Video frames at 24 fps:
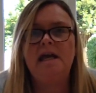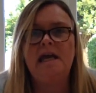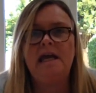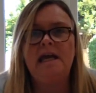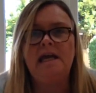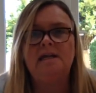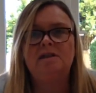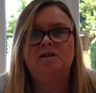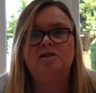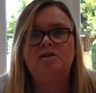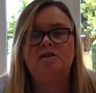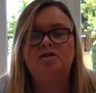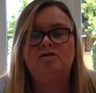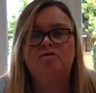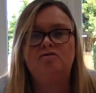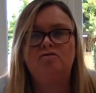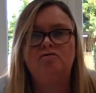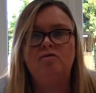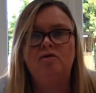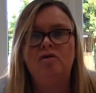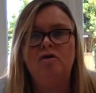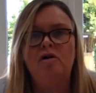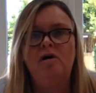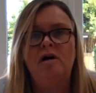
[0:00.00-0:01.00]
It's to
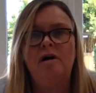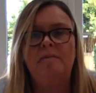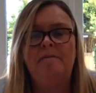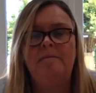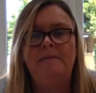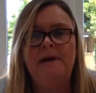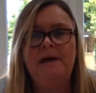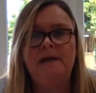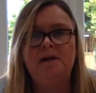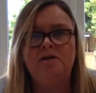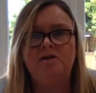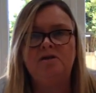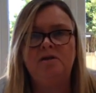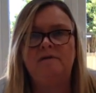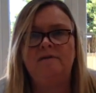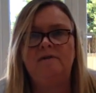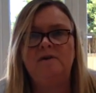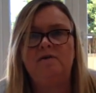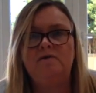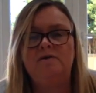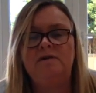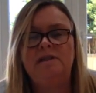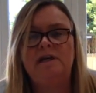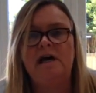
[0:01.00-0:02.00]
draw a picture of
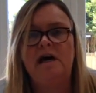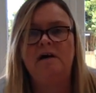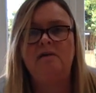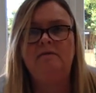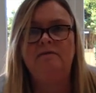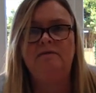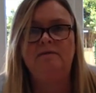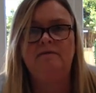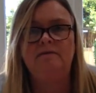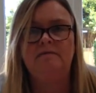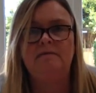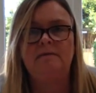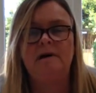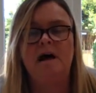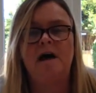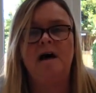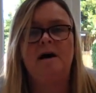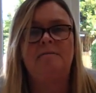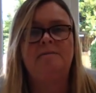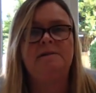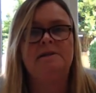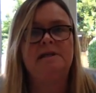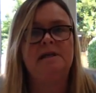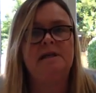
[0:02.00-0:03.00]
yourself
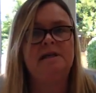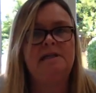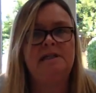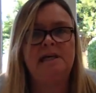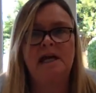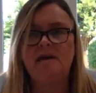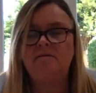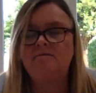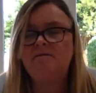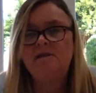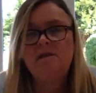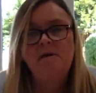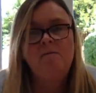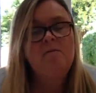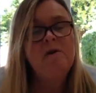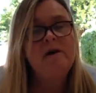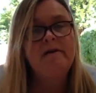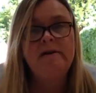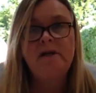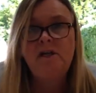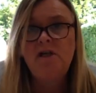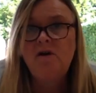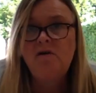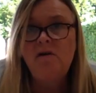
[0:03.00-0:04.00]
upside down
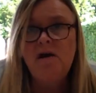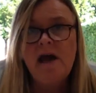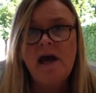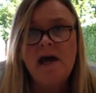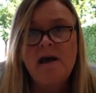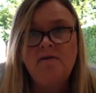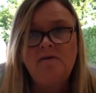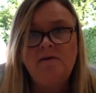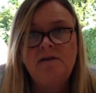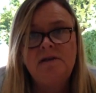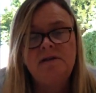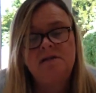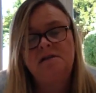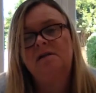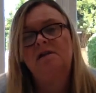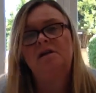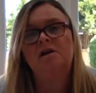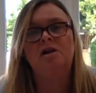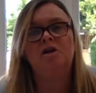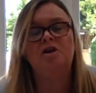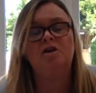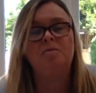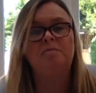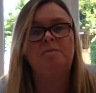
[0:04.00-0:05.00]
somewhere in your house.
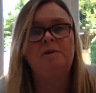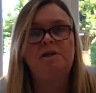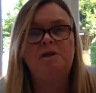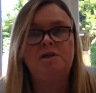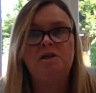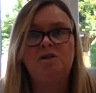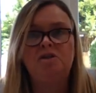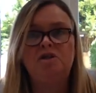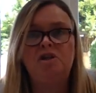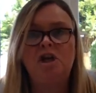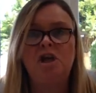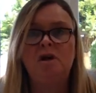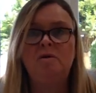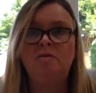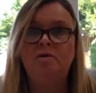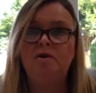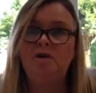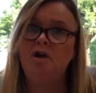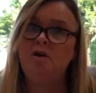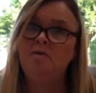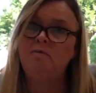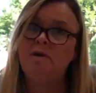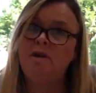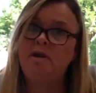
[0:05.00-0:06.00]
Could be just you or
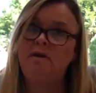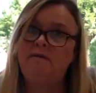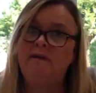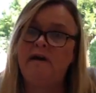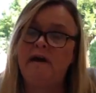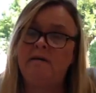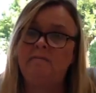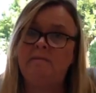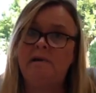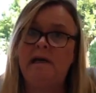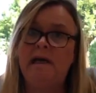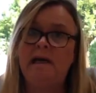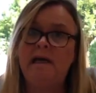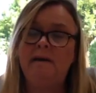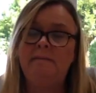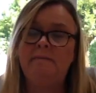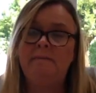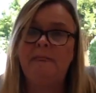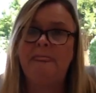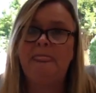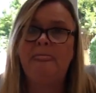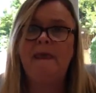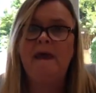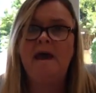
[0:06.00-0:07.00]
you with your family.
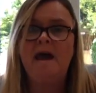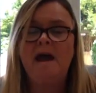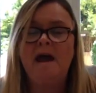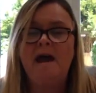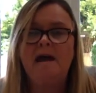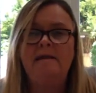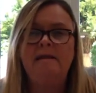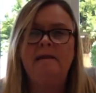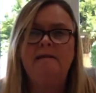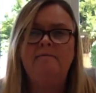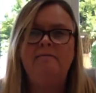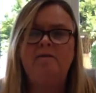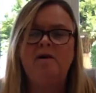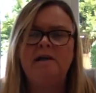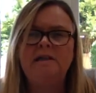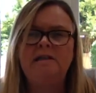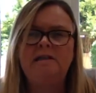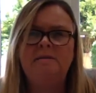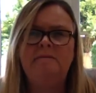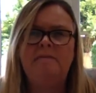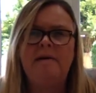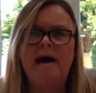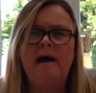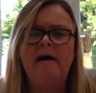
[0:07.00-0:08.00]
And then
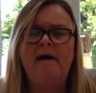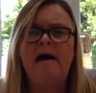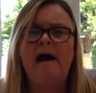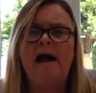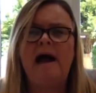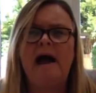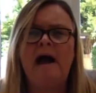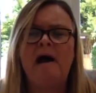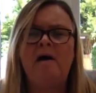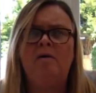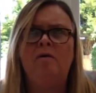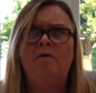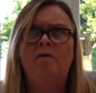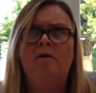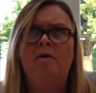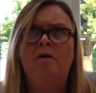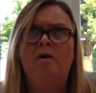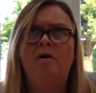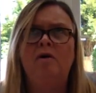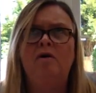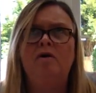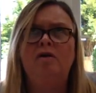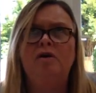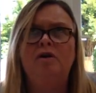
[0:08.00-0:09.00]
write about how
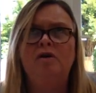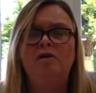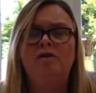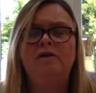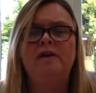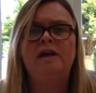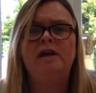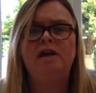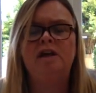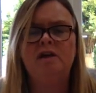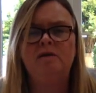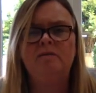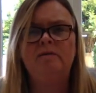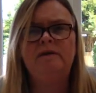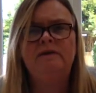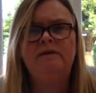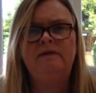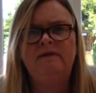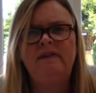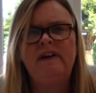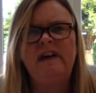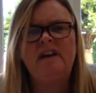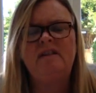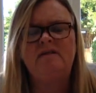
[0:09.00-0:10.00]
you think you would
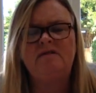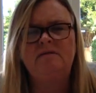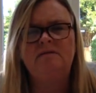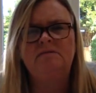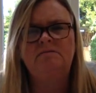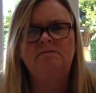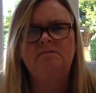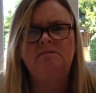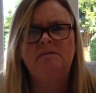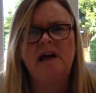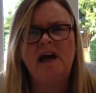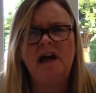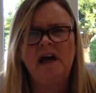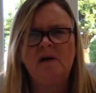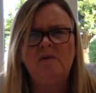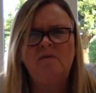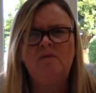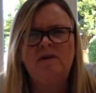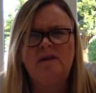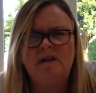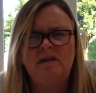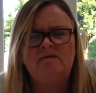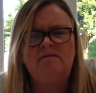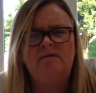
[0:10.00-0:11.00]
feel. How
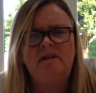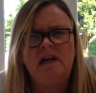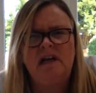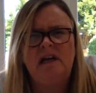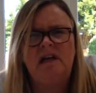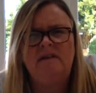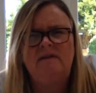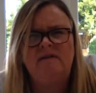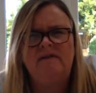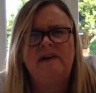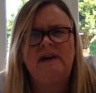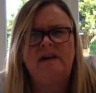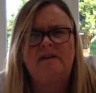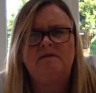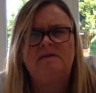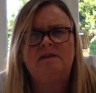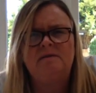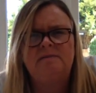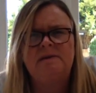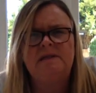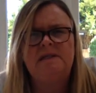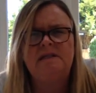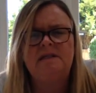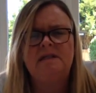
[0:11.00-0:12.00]
would it really feel
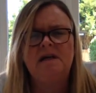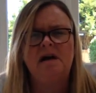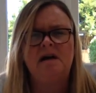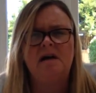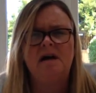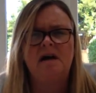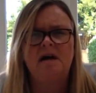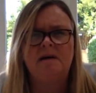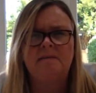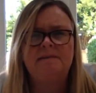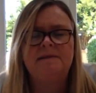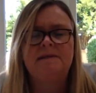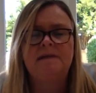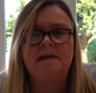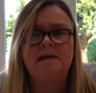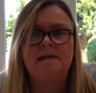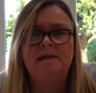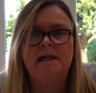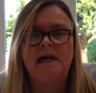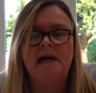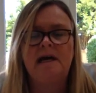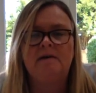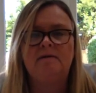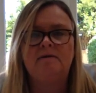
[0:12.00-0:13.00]
to be stuck
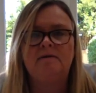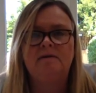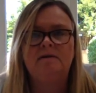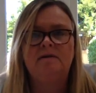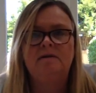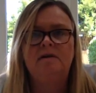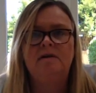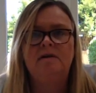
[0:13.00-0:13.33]
upside down